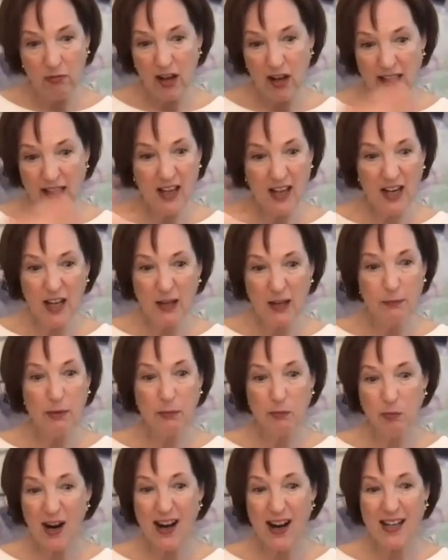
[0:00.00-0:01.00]
I think I've
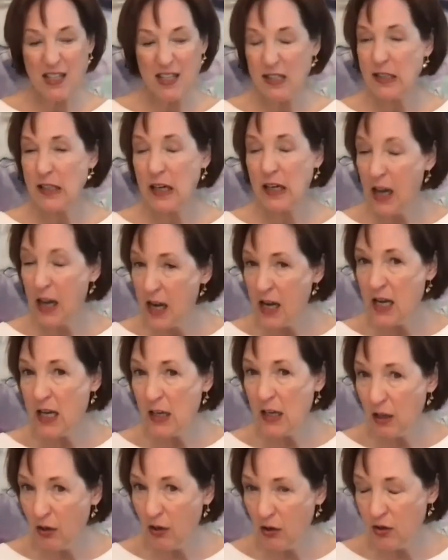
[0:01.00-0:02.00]
been practicing 8
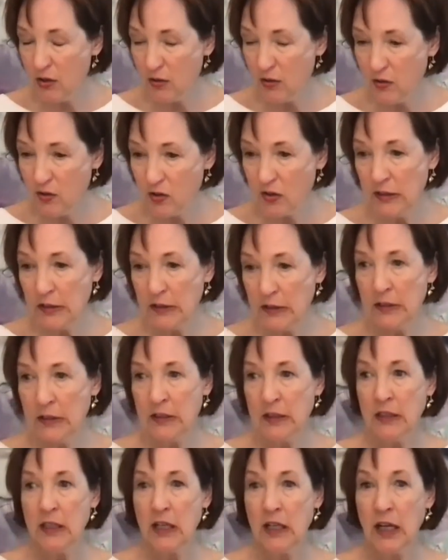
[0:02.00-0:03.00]
years
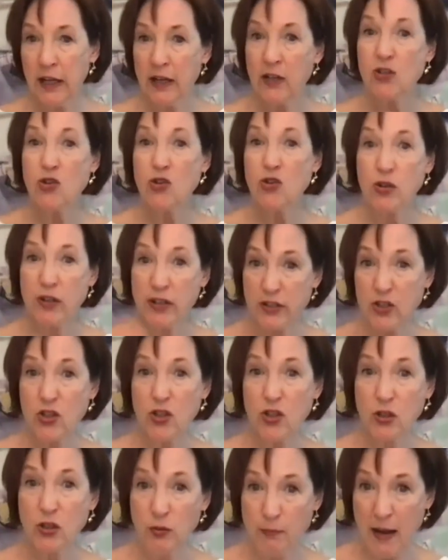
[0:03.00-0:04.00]
in a
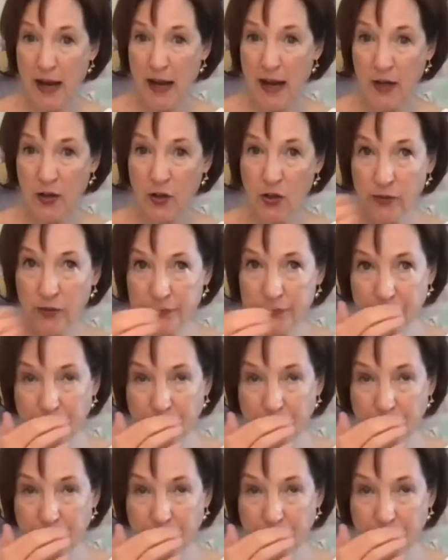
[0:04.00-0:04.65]
traditional manner.